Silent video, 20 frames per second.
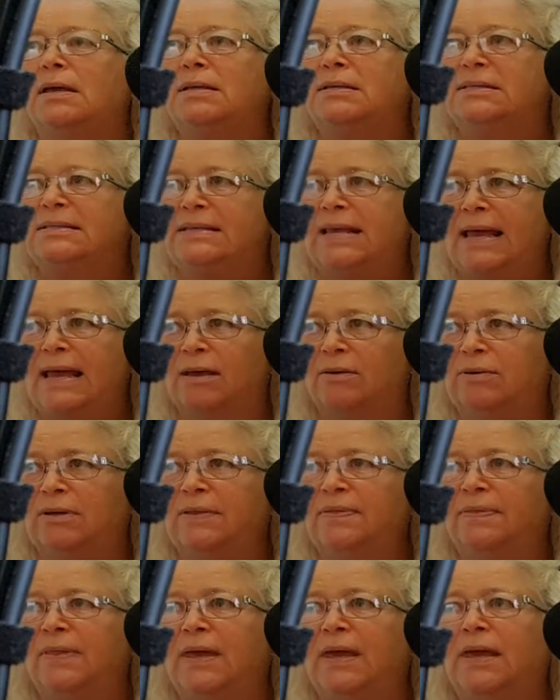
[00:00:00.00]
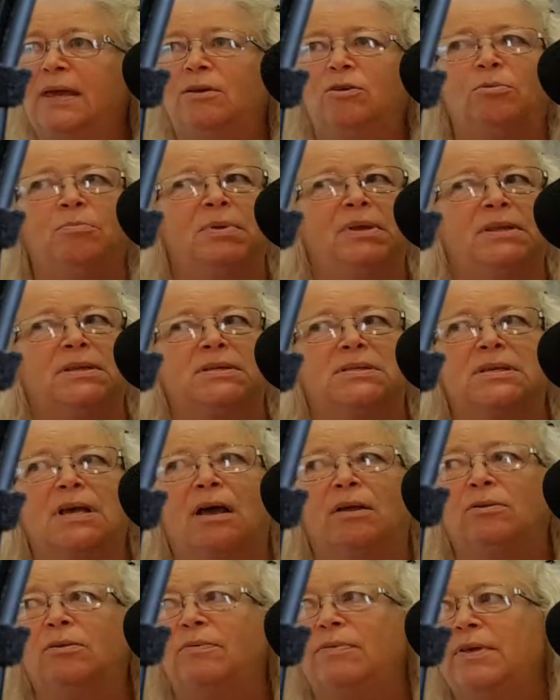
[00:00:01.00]
the sound in there. It can be the
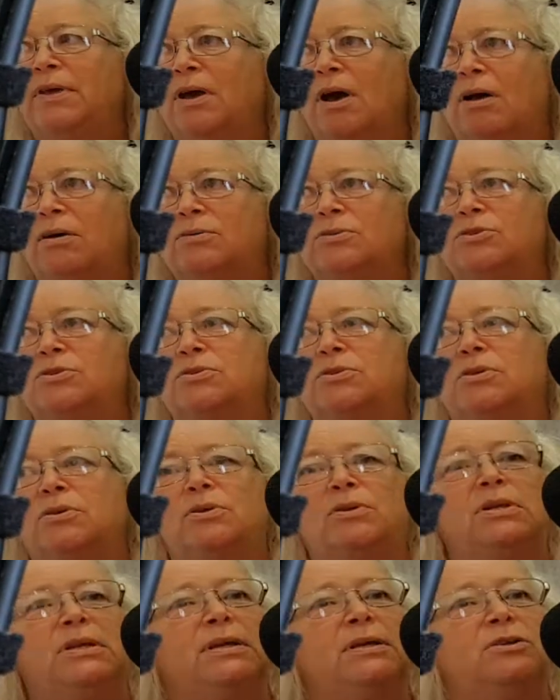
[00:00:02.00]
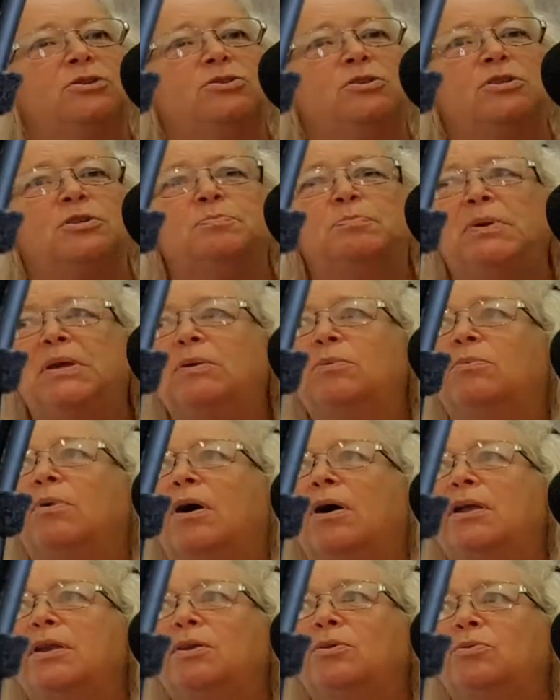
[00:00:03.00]
sound of the ocean. It could just be a
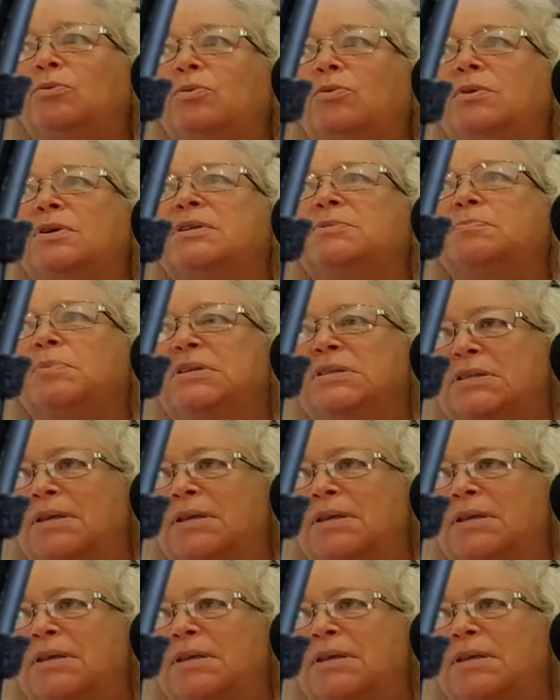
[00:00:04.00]
white noise, but